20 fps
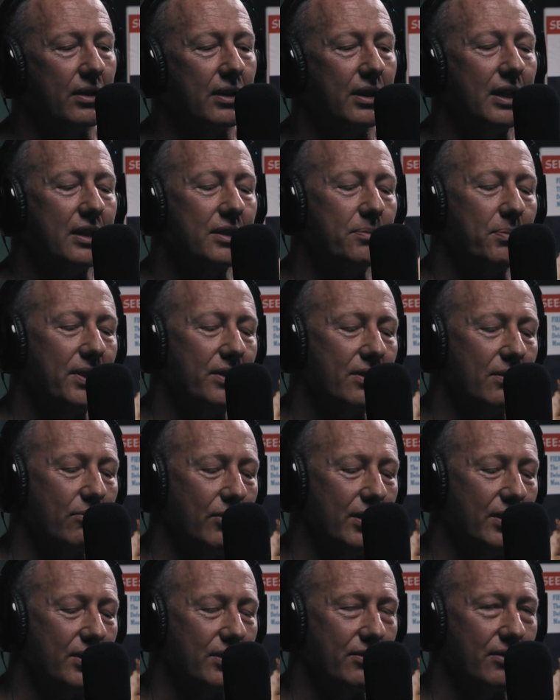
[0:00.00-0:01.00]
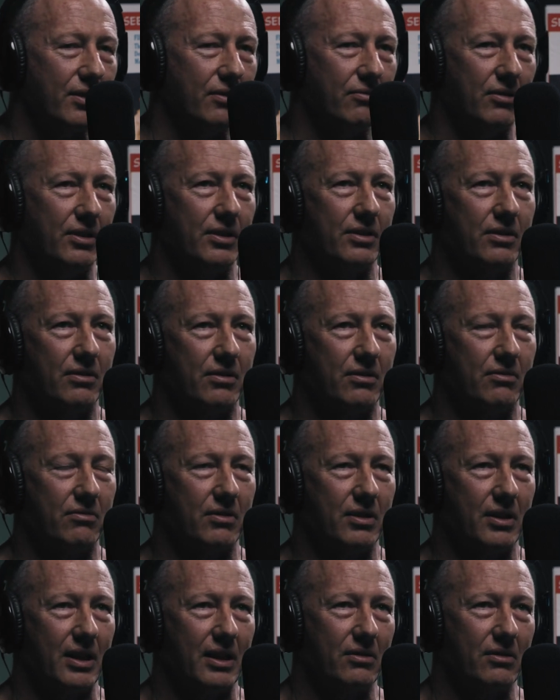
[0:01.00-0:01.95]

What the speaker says: there's been some interesting research,